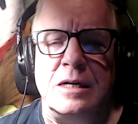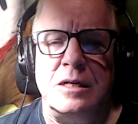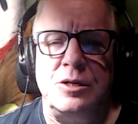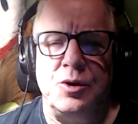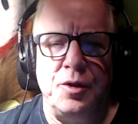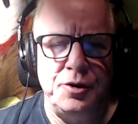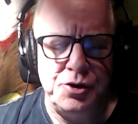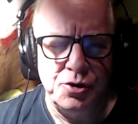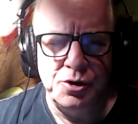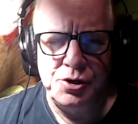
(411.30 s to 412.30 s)
till the
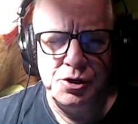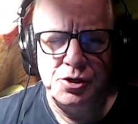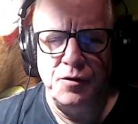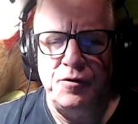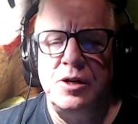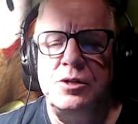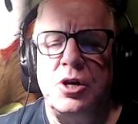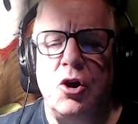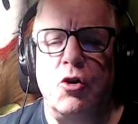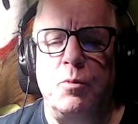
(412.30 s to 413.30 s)
dirges of his
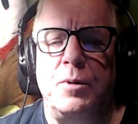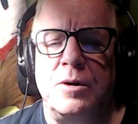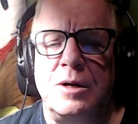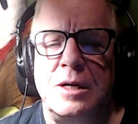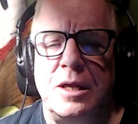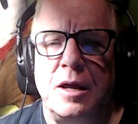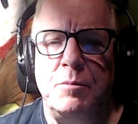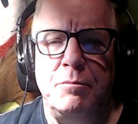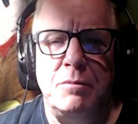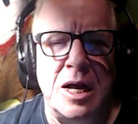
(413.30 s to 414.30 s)
hope that
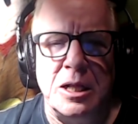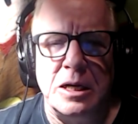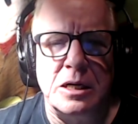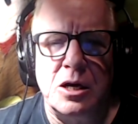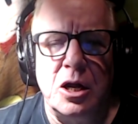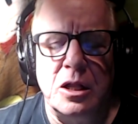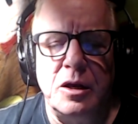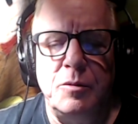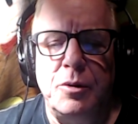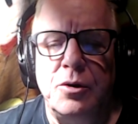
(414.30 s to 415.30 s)

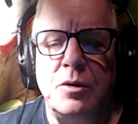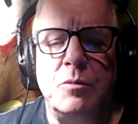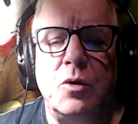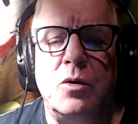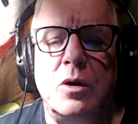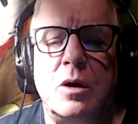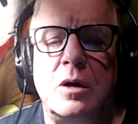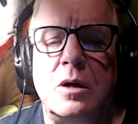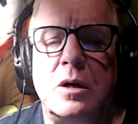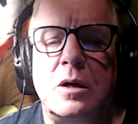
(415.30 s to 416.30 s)
melancholy burden bore,